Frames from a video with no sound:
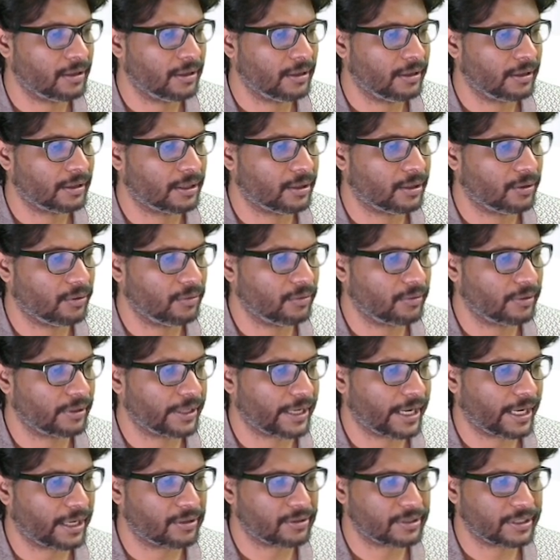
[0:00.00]
Now
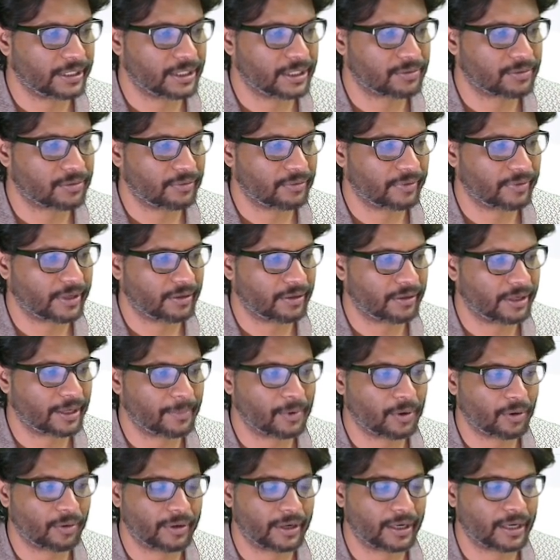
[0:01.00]
can you see this one? Whenever I'm
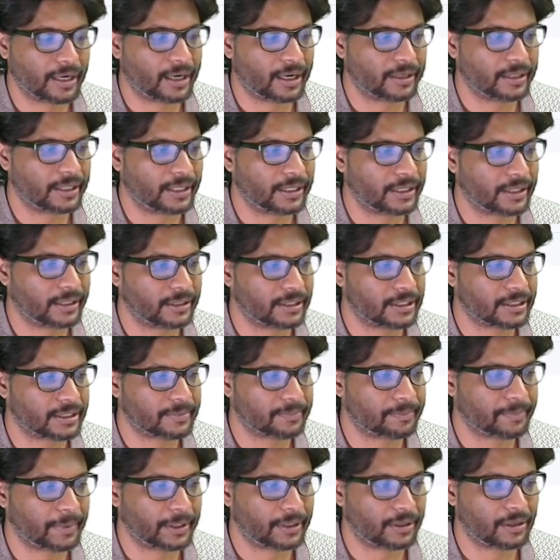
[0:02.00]
hovering on that, this
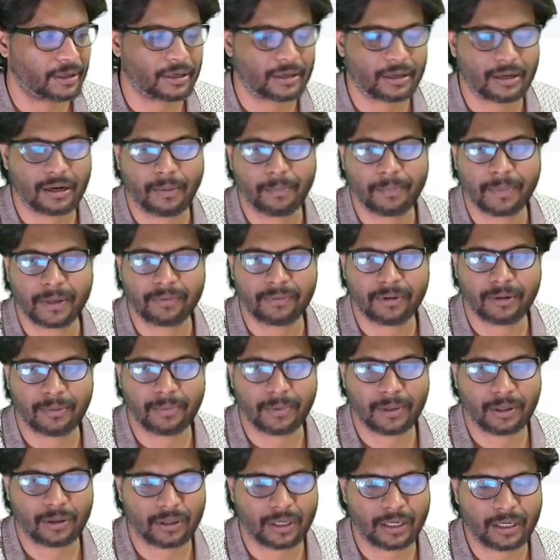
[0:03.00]
particular component will be
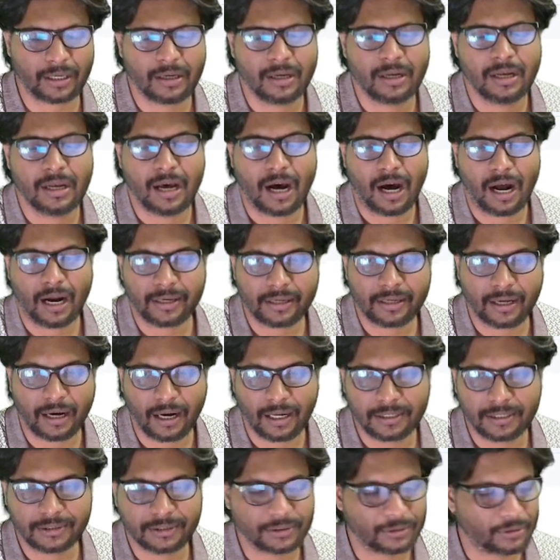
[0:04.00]
loaded, and
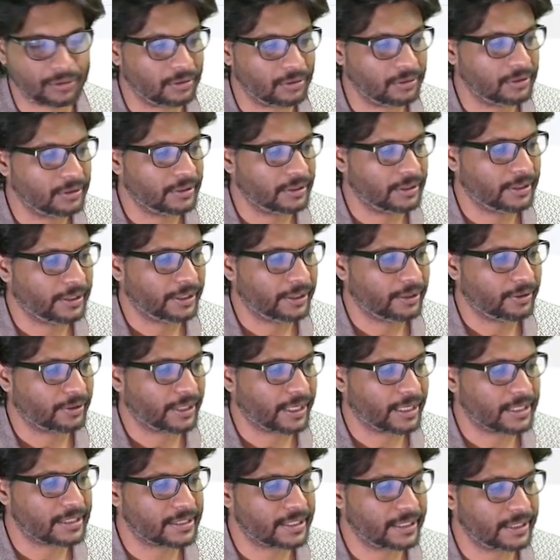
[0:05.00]
also you
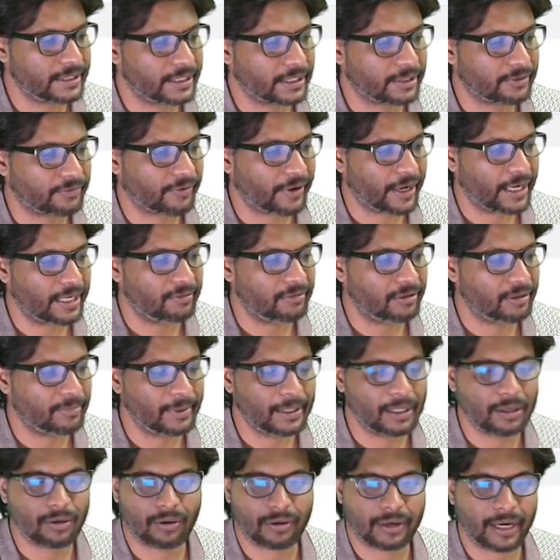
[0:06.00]
can see that file will be
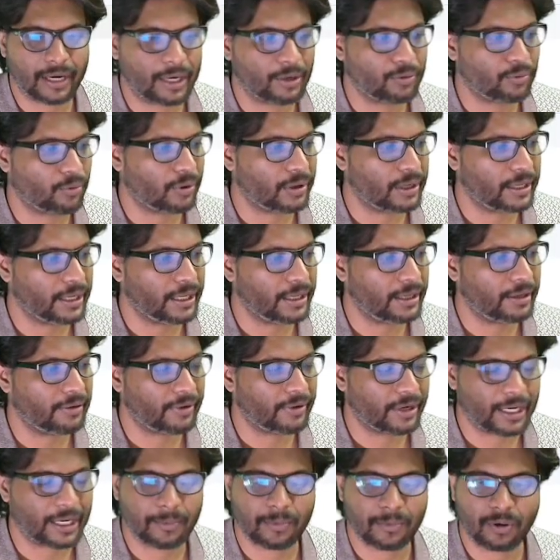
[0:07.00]
loaded only when
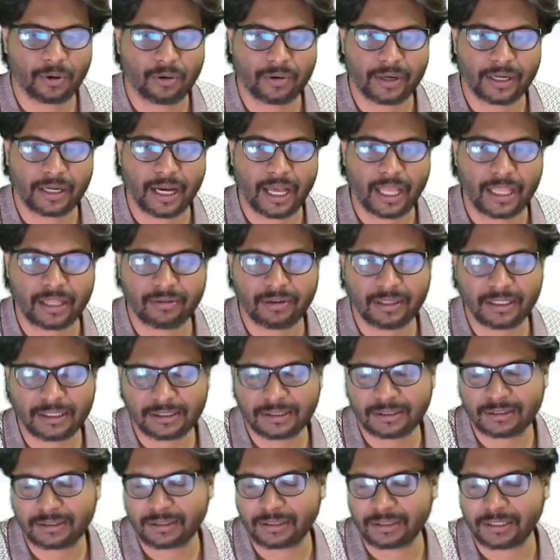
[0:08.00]
I'm hovering.
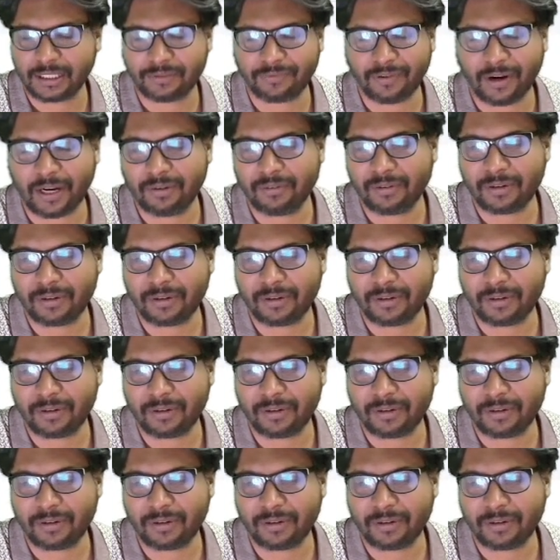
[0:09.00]
Otherwise, that file will